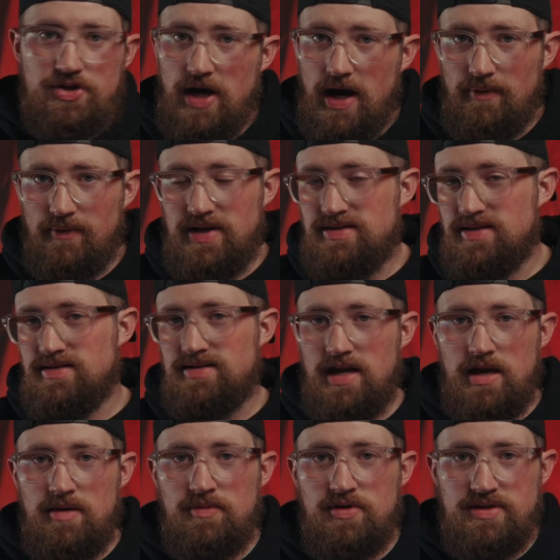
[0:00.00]
shot. It's the
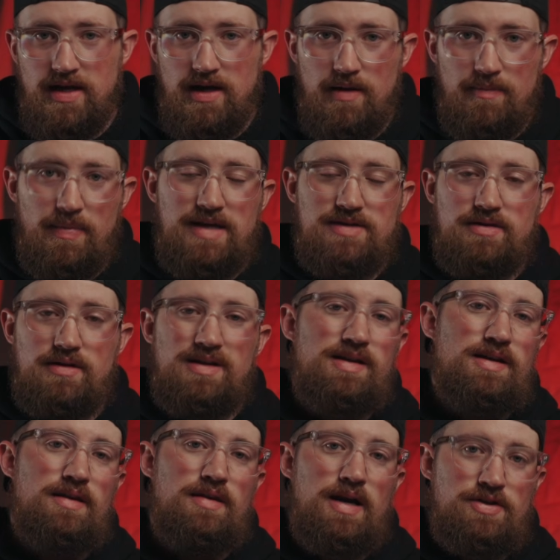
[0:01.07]
same setup
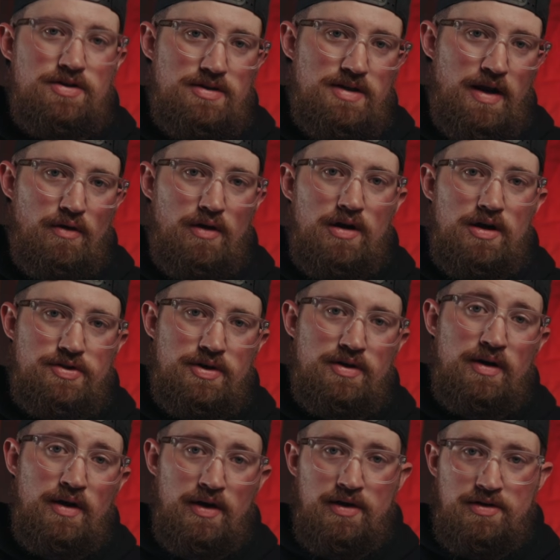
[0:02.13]
basically that I took to NRL
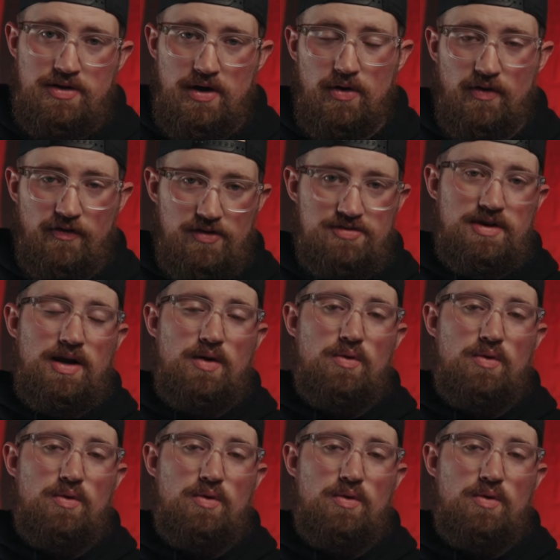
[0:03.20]
Hunter. So the first thing